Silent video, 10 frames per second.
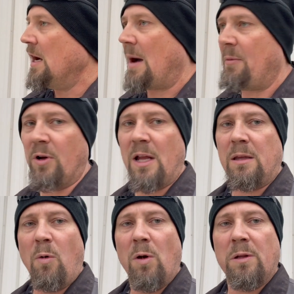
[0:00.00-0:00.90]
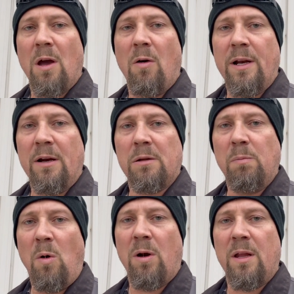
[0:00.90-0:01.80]
I'm gonna get the boys going here this
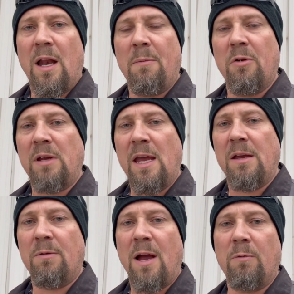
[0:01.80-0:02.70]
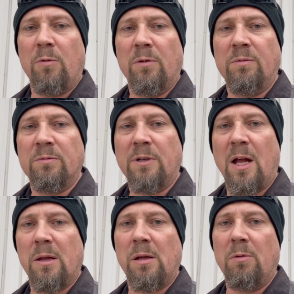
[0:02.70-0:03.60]
morning and I'm gonna take you around and we'll
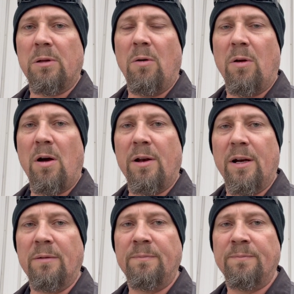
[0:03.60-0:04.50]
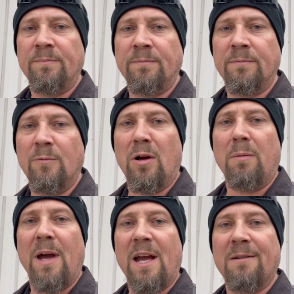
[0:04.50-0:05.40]
kind of see what's going on here.
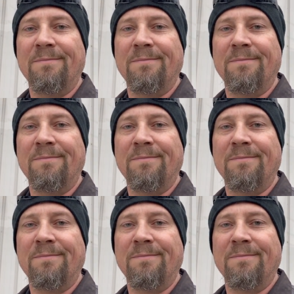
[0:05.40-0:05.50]
Welcome back.